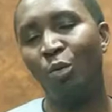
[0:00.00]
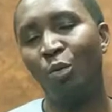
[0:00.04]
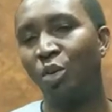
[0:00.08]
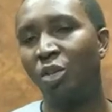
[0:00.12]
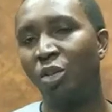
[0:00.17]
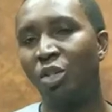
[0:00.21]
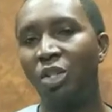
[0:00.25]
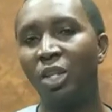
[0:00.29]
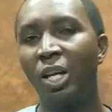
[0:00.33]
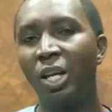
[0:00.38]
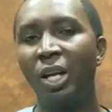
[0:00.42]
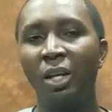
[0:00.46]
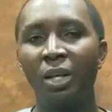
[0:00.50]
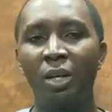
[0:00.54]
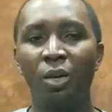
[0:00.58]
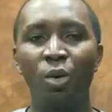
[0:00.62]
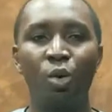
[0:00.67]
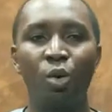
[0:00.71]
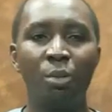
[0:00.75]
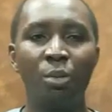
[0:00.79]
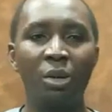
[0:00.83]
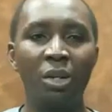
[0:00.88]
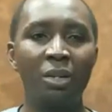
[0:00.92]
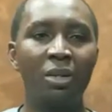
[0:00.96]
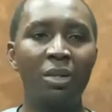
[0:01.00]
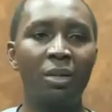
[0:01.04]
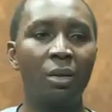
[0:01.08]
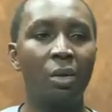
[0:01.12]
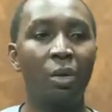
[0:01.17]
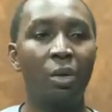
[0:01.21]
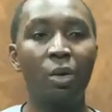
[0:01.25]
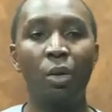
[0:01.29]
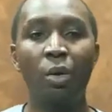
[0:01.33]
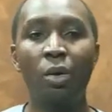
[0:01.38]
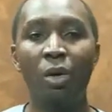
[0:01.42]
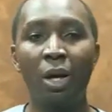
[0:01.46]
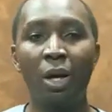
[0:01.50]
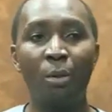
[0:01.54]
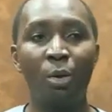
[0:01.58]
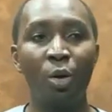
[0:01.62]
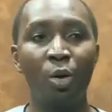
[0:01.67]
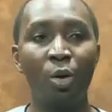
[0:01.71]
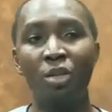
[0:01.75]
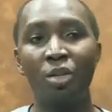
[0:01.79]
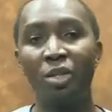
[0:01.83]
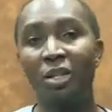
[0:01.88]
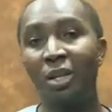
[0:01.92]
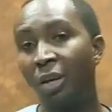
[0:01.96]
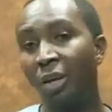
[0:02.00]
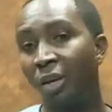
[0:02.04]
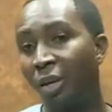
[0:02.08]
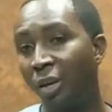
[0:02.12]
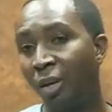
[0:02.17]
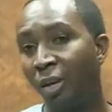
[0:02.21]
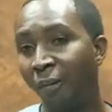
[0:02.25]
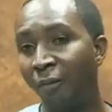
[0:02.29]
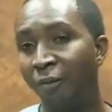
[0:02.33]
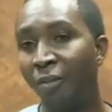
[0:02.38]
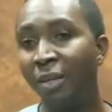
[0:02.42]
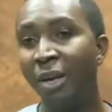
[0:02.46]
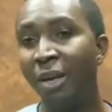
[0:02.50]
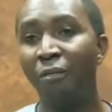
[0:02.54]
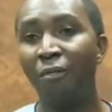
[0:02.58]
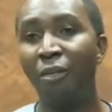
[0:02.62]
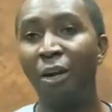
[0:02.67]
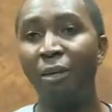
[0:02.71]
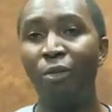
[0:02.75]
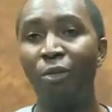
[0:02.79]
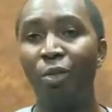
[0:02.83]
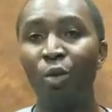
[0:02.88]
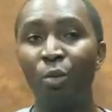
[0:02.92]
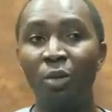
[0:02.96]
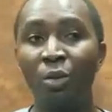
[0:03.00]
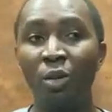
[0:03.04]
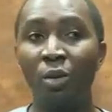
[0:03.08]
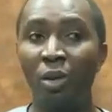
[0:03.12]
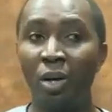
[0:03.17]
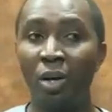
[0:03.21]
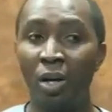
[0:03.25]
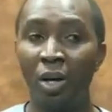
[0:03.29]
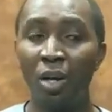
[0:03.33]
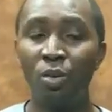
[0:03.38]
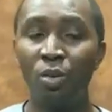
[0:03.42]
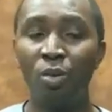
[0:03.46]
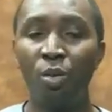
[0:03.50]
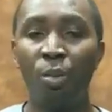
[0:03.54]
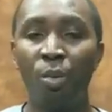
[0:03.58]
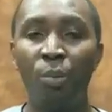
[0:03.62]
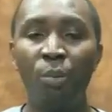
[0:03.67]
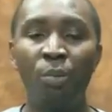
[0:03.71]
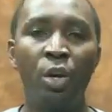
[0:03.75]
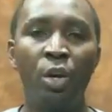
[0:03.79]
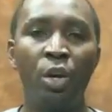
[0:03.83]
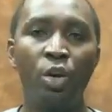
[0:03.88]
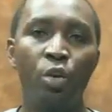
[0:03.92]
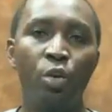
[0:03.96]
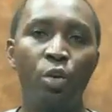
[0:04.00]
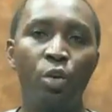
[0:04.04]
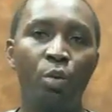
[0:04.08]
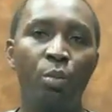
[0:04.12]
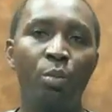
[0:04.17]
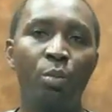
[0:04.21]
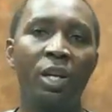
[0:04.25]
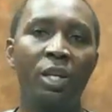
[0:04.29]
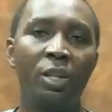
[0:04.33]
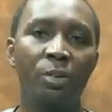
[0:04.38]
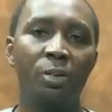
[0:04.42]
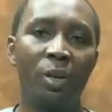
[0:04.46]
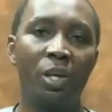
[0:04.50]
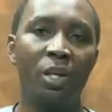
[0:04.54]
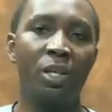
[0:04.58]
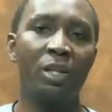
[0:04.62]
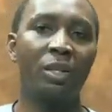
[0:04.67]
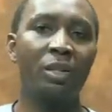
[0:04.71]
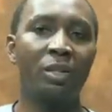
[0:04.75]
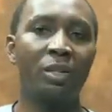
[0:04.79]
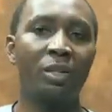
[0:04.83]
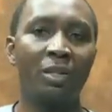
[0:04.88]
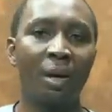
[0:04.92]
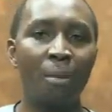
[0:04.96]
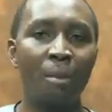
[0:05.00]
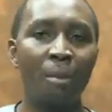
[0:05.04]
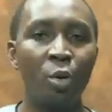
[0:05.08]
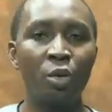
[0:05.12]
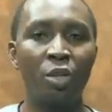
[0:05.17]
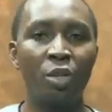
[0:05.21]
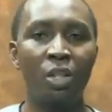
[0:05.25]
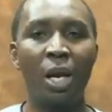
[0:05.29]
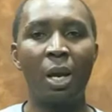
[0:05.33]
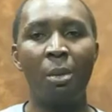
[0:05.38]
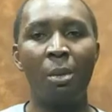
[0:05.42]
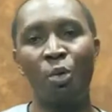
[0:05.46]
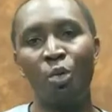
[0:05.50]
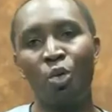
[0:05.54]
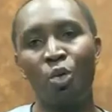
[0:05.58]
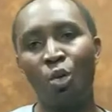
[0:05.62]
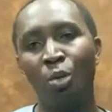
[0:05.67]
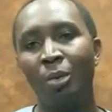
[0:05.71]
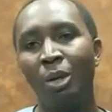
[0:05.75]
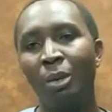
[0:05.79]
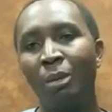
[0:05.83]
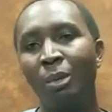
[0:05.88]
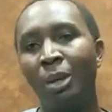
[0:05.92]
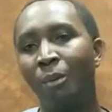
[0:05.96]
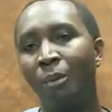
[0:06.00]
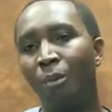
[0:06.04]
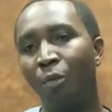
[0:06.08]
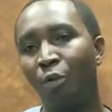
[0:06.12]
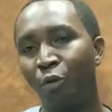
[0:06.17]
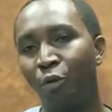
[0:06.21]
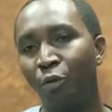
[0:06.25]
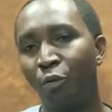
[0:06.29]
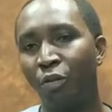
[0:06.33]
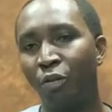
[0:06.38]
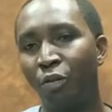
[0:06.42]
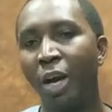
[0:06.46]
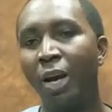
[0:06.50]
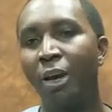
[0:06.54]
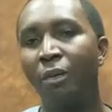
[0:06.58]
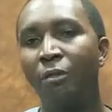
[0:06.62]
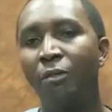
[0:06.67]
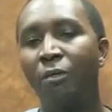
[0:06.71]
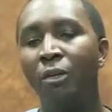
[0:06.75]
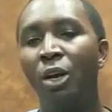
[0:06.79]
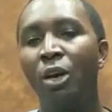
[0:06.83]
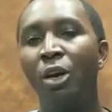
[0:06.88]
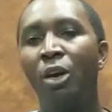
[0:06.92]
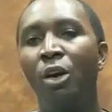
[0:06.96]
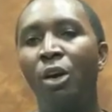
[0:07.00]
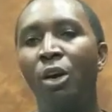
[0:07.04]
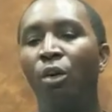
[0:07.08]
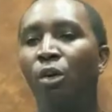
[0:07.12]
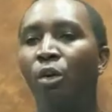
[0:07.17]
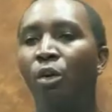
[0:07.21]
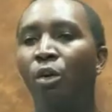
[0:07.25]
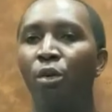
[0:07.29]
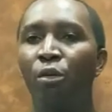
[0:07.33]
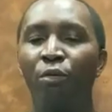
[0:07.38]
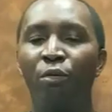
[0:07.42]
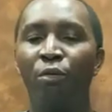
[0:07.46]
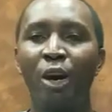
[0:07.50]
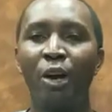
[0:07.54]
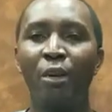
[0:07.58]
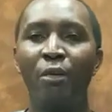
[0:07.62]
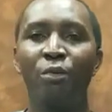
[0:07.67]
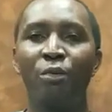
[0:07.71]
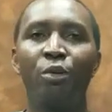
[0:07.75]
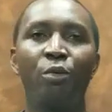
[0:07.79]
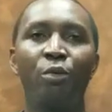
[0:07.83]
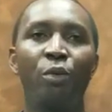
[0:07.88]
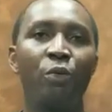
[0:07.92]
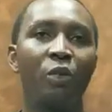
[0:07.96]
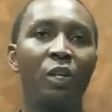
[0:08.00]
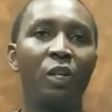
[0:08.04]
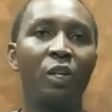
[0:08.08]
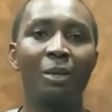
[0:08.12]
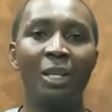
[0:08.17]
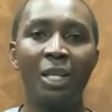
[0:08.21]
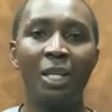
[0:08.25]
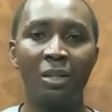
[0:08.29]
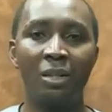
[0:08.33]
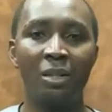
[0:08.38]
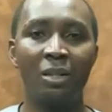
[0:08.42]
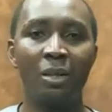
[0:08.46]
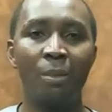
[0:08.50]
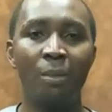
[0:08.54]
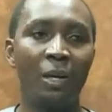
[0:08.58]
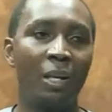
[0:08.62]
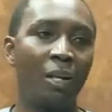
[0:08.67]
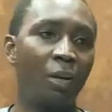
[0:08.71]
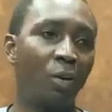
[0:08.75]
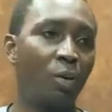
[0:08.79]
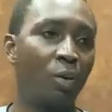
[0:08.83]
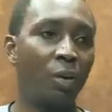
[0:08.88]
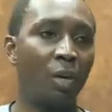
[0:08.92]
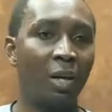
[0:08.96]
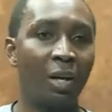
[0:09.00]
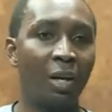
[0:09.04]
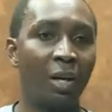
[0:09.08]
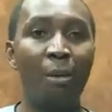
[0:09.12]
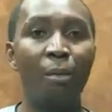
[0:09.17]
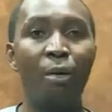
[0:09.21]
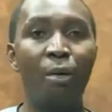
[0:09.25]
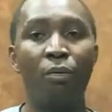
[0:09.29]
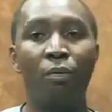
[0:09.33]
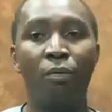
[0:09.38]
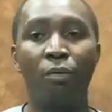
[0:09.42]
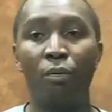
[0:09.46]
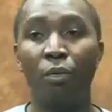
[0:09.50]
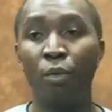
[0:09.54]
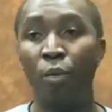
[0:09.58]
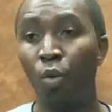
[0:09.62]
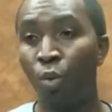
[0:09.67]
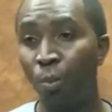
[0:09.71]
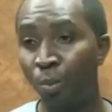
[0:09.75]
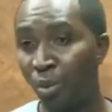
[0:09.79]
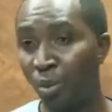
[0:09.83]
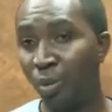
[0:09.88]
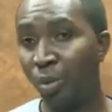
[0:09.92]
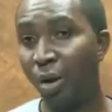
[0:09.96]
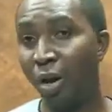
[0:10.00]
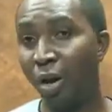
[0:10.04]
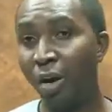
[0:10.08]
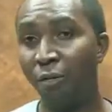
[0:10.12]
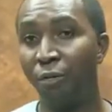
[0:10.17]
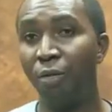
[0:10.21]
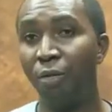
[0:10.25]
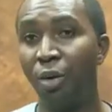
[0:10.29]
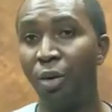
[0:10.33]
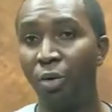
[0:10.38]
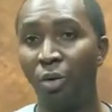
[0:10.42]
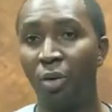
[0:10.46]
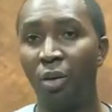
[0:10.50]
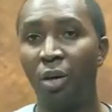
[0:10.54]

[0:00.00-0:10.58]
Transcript: of course, sharing could be longer, because if there are 5 groups in your classroom, you could be expecting some more time, which could be from 5 to 15 minutes, depending on the number of groups you have in